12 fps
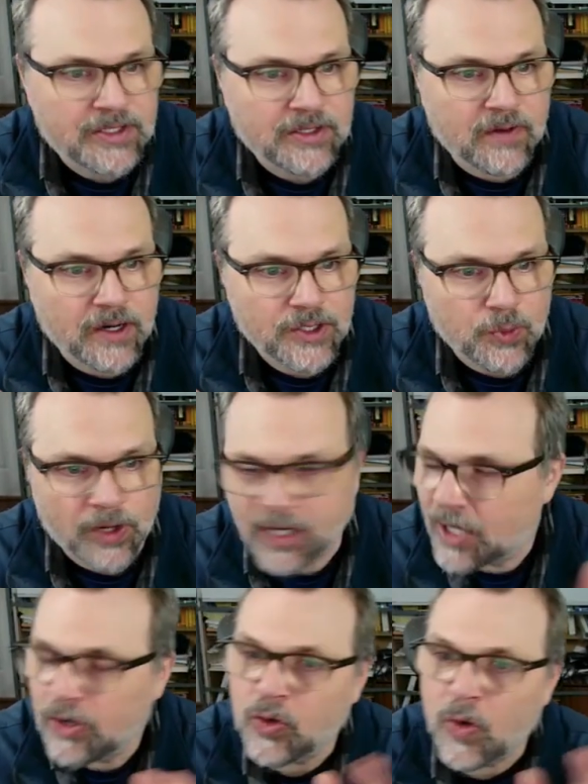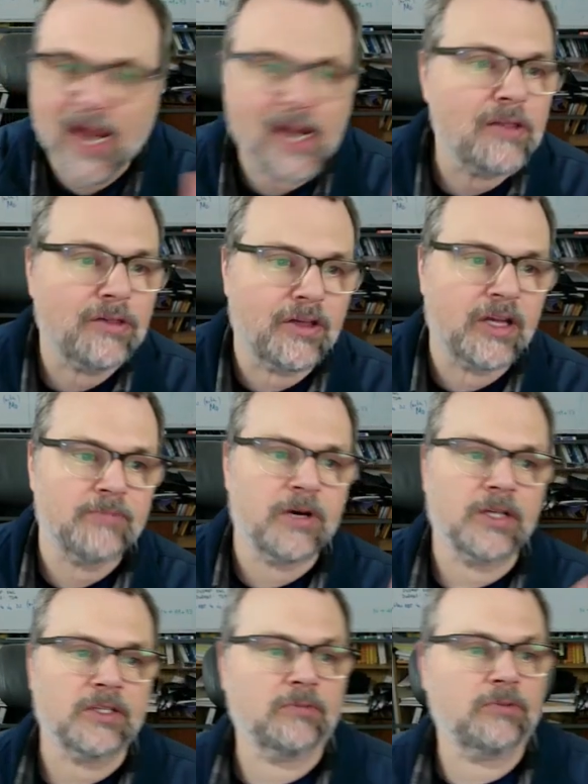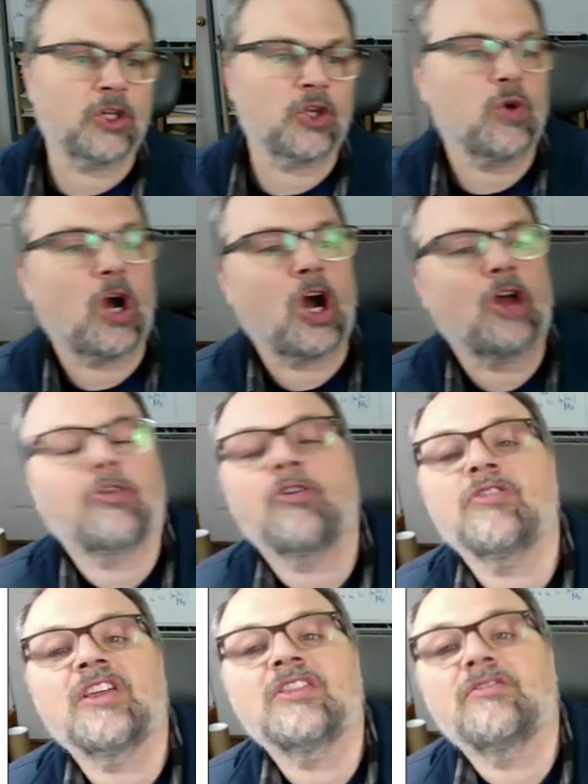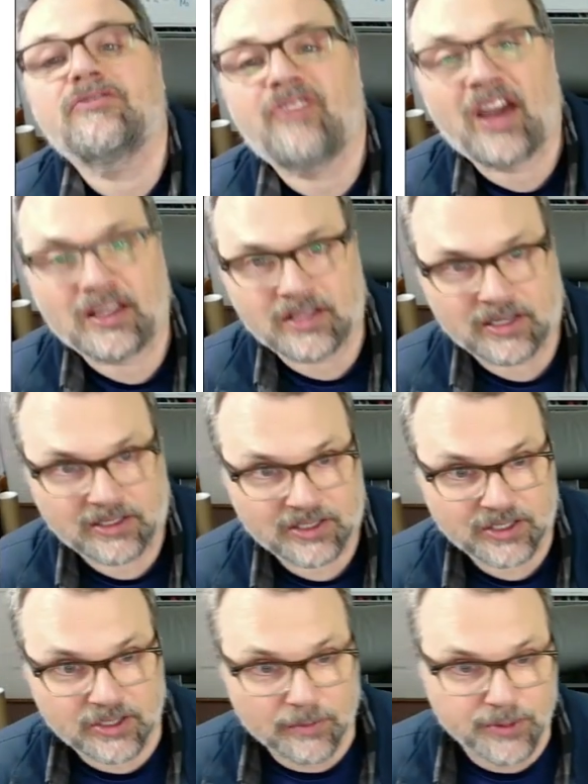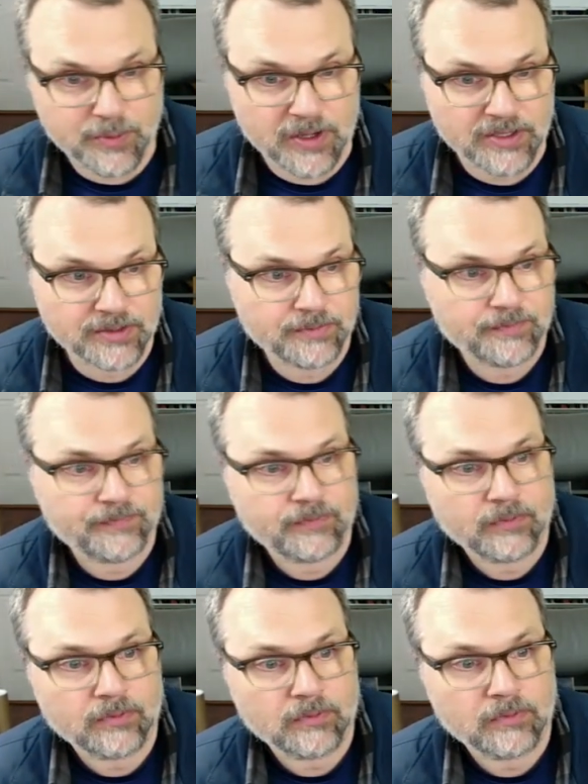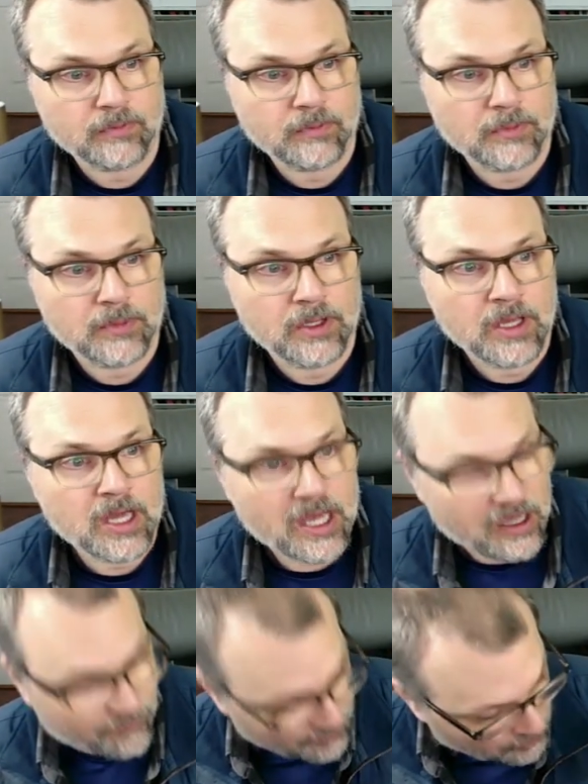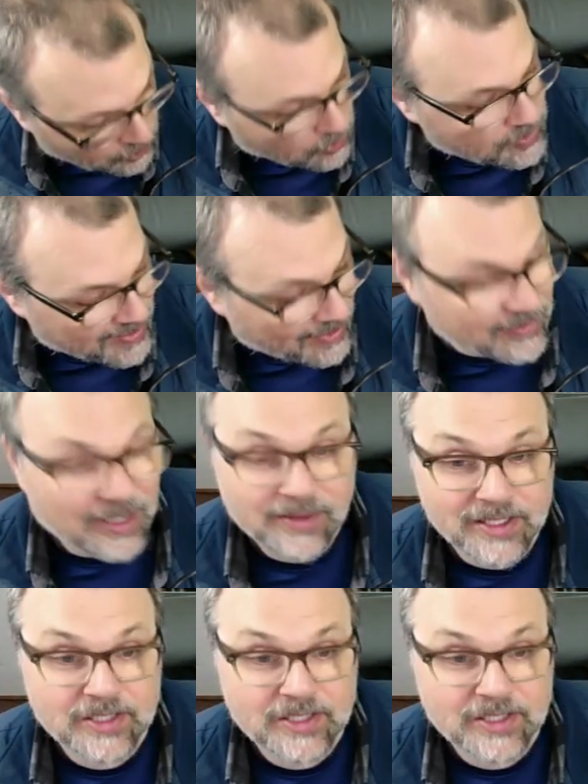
of R squared. I don't know anything about W other than the fact that it's a subspace. If it turns out that this